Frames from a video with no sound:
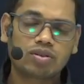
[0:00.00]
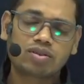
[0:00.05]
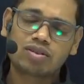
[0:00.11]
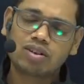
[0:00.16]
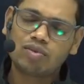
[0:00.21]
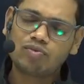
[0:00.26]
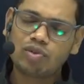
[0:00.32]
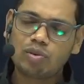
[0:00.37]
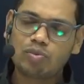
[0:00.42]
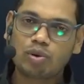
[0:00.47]

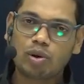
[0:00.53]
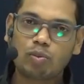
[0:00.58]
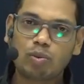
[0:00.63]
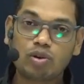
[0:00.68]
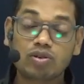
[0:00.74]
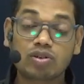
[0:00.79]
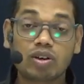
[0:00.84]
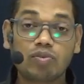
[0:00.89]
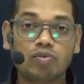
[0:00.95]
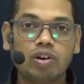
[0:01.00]
Some will
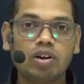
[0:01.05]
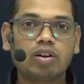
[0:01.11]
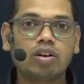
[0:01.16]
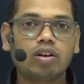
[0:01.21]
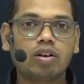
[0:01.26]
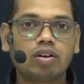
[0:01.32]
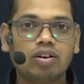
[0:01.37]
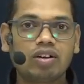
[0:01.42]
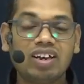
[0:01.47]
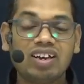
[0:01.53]
promote, some will
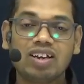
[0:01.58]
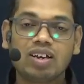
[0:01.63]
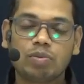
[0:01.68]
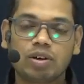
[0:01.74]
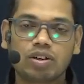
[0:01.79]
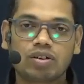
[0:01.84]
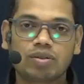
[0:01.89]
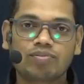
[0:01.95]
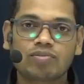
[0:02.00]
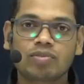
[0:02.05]

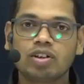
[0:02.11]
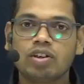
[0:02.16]
inhibit.